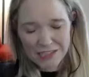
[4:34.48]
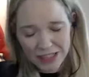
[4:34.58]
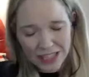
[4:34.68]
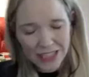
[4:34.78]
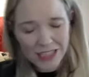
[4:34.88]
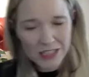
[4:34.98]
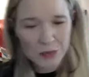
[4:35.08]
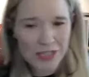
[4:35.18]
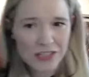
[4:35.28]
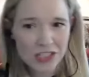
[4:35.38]
really hard
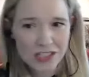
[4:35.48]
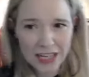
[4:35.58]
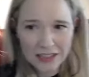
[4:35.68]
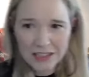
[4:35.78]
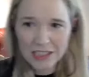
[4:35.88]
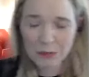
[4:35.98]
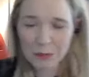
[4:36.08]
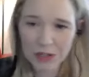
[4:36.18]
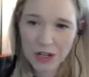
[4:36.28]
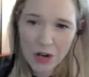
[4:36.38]
question to answer,
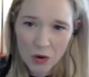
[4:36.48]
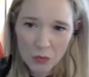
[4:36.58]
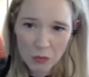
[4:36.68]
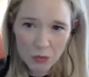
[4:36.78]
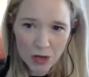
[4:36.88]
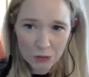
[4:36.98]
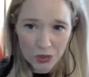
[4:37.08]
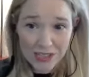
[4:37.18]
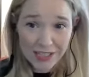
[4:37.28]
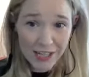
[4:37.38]
but what I
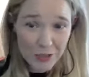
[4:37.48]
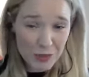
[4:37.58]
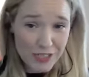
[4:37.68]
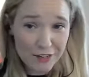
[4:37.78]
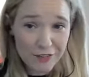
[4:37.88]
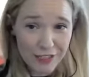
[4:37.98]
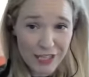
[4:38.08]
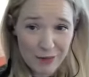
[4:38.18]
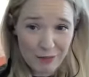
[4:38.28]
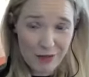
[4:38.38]
would say is we're definitely,
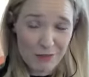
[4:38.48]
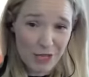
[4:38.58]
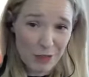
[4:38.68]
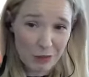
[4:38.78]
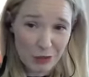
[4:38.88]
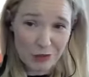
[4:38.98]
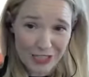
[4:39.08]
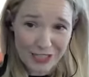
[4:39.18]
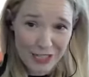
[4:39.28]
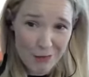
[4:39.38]
approaching a
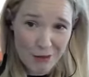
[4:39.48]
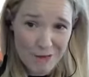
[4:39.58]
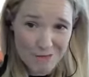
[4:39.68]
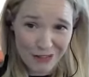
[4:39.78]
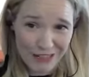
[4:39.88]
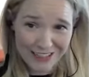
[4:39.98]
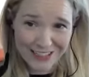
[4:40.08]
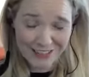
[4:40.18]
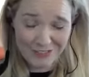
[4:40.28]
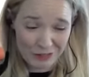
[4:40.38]
tipping point.
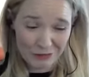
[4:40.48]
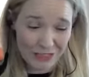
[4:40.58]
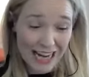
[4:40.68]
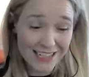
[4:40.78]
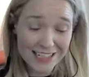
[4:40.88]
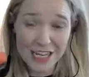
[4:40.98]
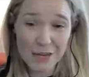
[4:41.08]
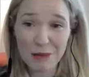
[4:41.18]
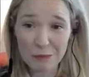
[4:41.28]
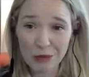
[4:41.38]
We're at a
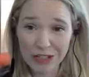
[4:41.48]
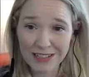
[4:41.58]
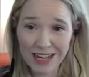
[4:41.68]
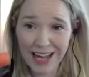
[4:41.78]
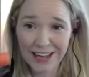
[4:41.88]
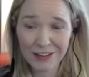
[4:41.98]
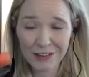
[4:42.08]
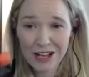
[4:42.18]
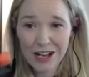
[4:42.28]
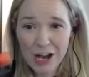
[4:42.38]
tipping point now.
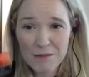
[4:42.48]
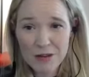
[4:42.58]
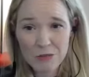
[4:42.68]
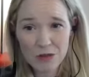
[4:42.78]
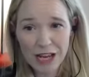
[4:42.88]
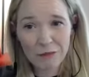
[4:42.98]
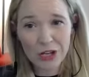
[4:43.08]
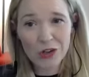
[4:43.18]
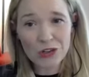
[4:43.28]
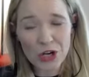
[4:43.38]
I mean, we
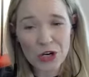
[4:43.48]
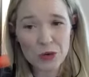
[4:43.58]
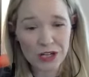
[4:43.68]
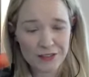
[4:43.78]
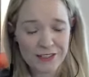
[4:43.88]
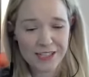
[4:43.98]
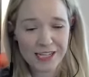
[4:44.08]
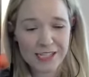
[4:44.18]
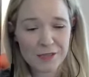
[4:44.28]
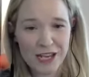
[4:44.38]
all know we're at the
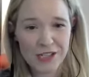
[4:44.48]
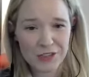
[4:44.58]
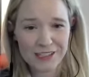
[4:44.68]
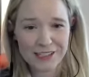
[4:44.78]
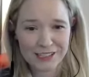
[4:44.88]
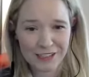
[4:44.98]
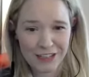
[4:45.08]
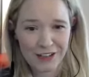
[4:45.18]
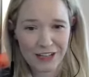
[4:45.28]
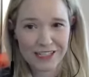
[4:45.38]
sixth major
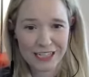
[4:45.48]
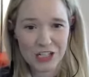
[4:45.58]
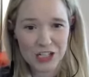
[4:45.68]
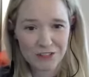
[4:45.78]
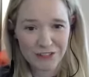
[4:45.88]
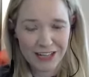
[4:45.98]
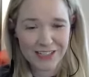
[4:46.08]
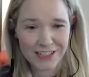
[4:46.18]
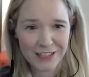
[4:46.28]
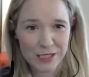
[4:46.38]
extinction event
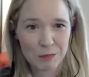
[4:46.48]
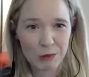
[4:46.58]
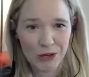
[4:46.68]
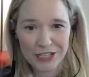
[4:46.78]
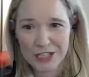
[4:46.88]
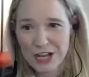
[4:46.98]
at this point.